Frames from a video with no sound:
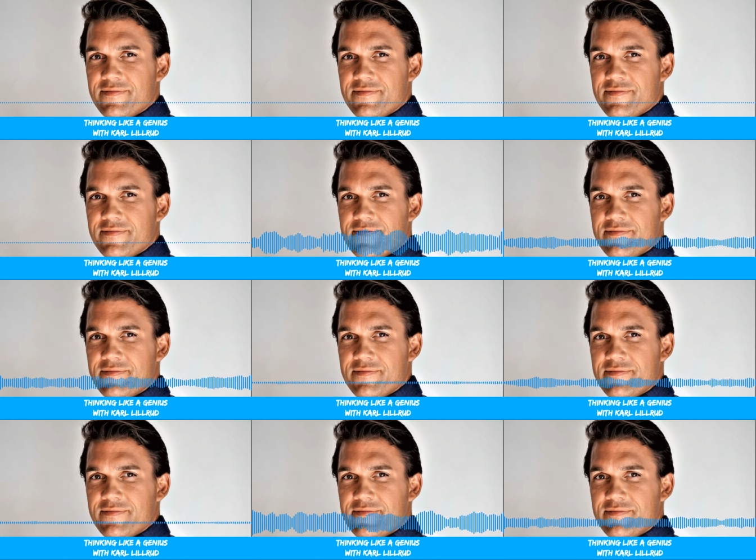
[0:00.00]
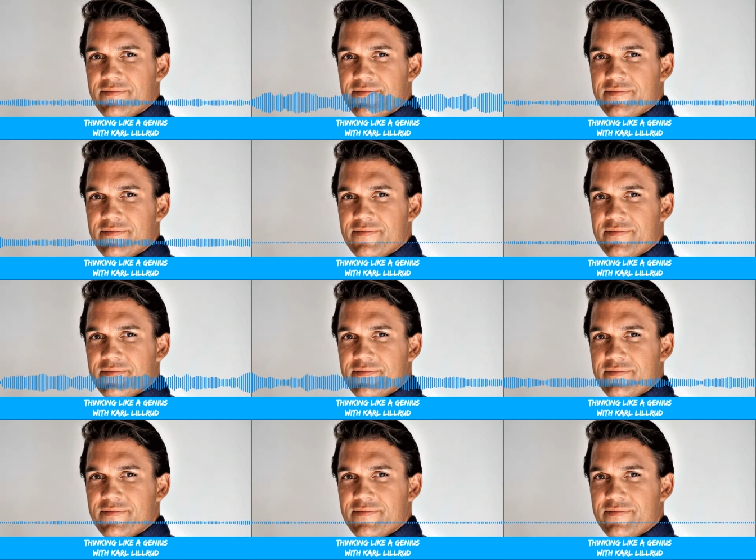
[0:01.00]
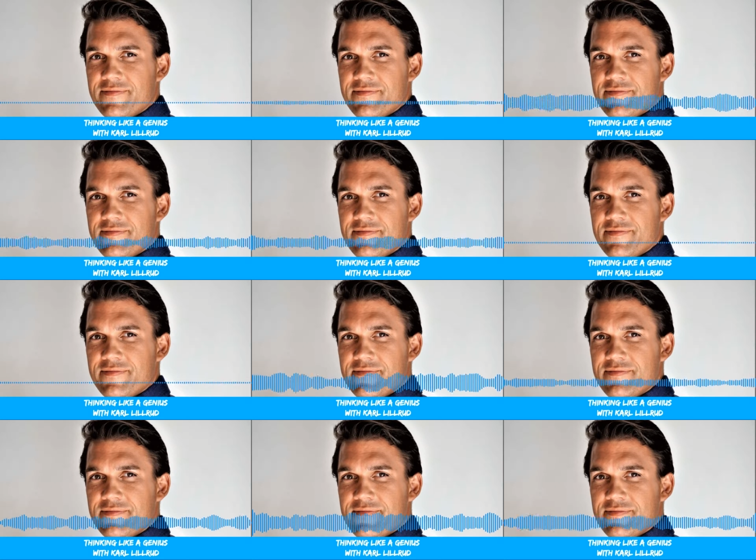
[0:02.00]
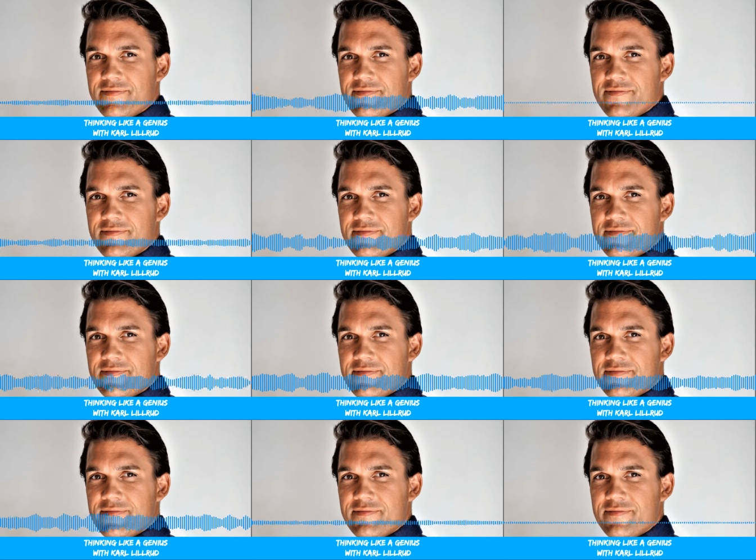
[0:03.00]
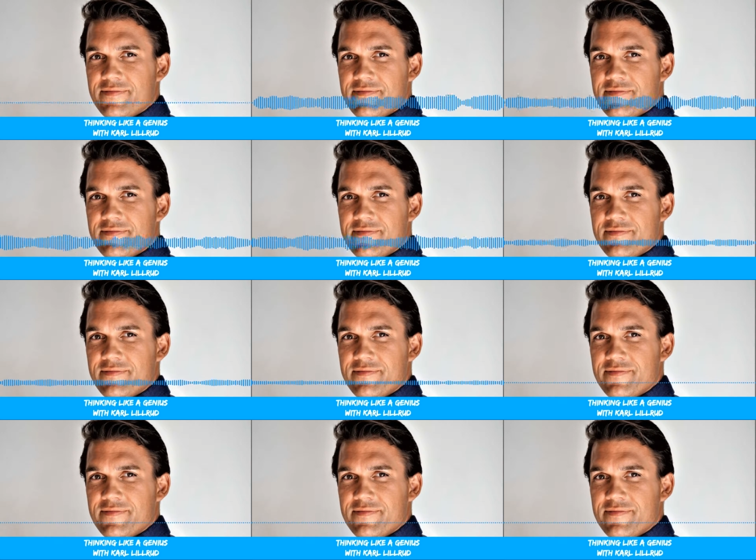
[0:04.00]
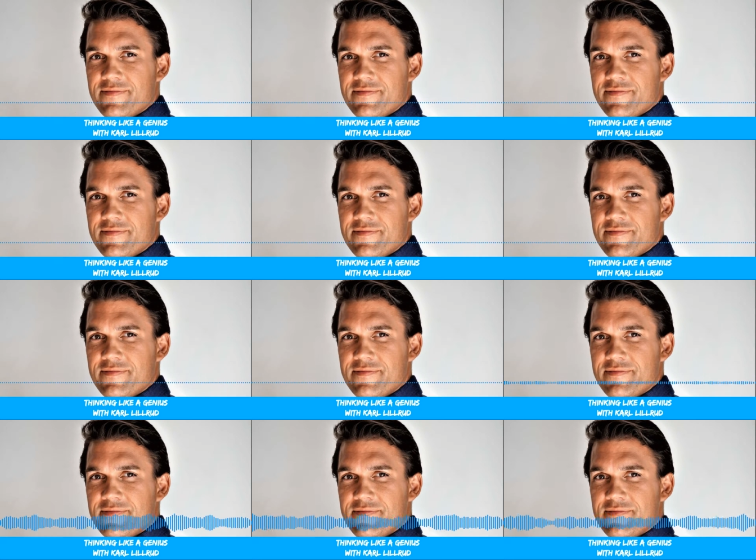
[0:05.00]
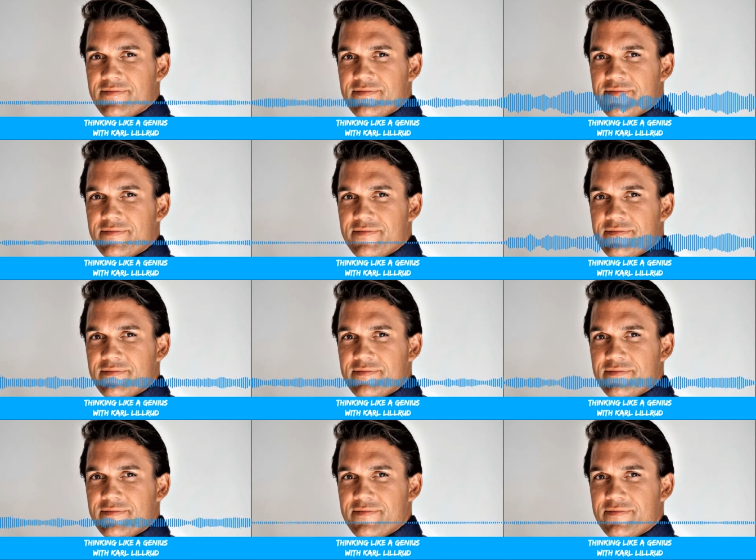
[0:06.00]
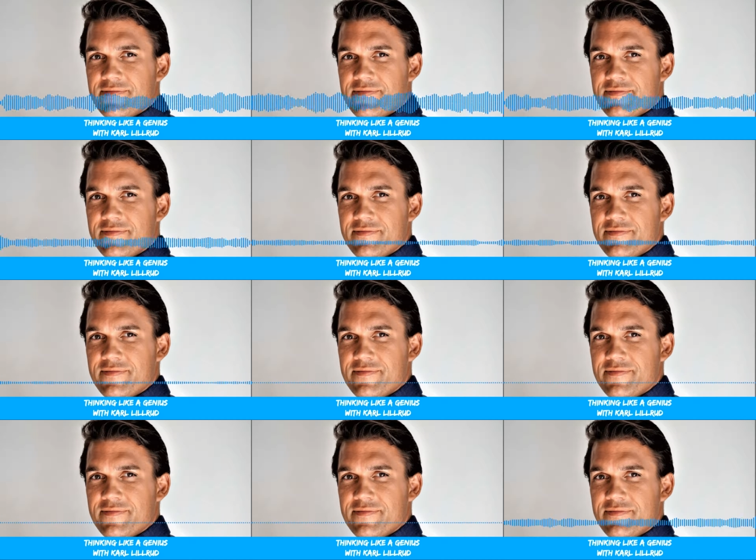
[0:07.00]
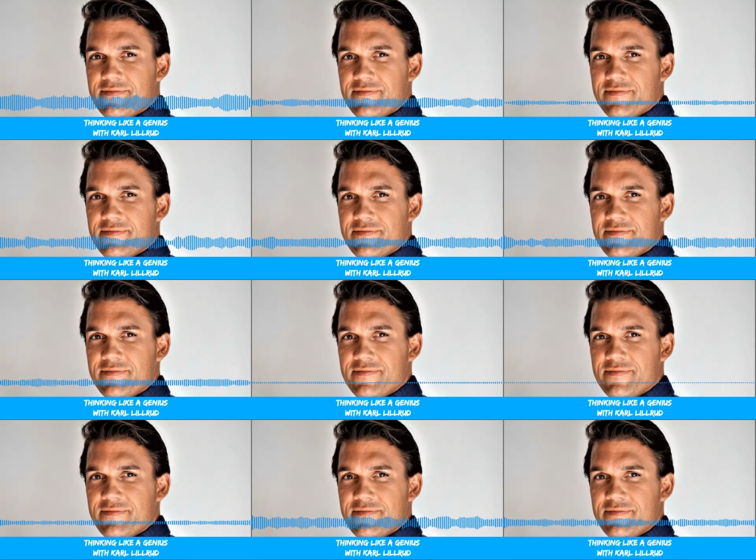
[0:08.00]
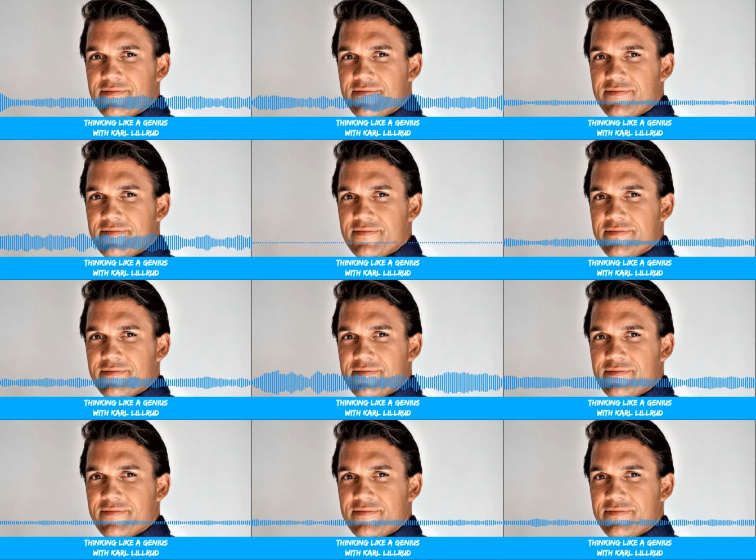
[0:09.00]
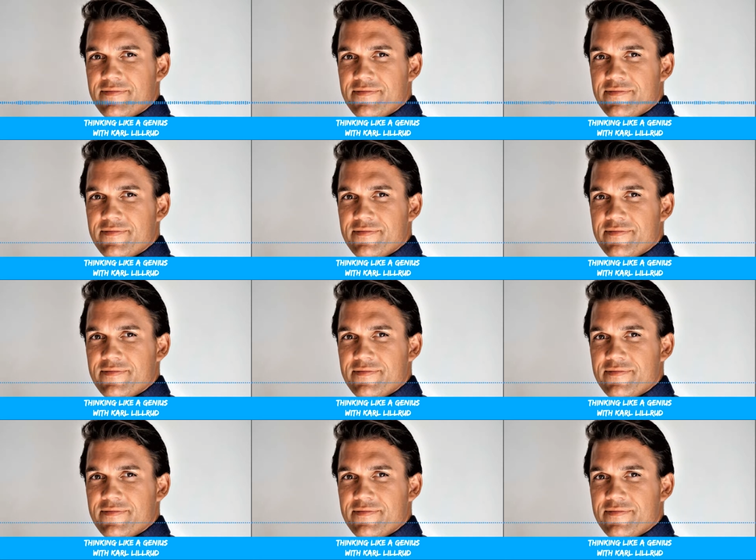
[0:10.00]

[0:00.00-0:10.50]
One of the things I wanted to uh, find out a bit more about is uh, reframing feelings uh, and the change of perceptions.